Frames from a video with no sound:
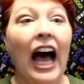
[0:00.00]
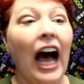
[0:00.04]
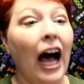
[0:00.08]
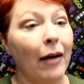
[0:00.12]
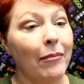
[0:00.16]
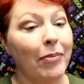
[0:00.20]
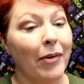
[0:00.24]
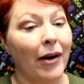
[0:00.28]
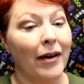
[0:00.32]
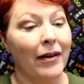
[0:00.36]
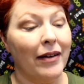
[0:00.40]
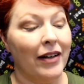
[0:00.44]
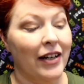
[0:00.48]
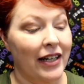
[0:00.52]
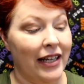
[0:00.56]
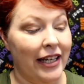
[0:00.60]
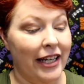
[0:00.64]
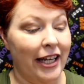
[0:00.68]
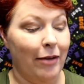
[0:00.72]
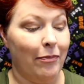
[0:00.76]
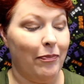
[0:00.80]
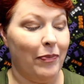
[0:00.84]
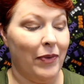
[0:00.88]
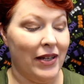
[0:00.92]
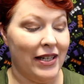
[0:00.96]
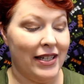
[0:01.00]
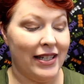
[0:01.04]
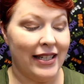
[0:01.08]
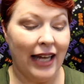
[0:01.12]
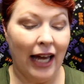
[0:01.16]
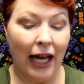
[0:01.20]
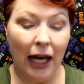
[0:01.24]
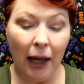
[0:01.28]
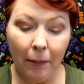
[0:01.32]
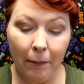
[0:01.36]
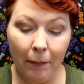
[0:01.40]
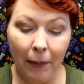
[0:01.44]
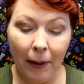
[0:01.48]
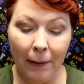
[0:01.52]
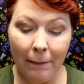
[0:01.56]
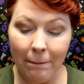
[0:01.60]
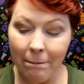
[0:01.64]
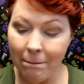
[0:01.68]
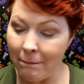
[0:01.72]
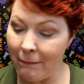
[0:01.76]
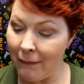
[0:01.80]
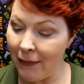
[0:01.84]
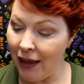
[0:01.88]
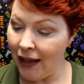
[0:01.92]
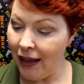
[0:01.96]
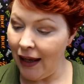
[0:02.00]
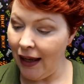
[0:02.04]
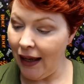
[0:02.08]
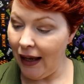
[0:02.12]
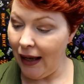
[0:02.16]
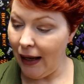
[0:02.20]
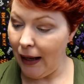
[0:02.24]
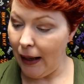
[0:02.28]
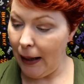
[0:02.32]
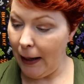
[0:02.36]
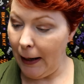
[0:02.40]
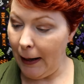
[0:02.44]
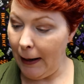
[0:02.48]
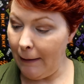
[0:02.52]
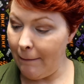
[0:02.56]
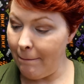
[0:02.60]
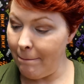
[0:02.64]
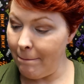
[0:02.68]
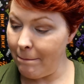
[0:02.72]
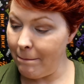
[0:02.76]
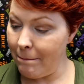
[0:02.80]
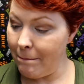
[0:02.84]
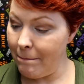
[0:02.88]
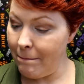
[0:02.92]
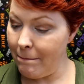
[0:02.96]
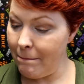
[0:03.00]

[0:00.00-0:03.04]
I'm probably going to keep this up. Um,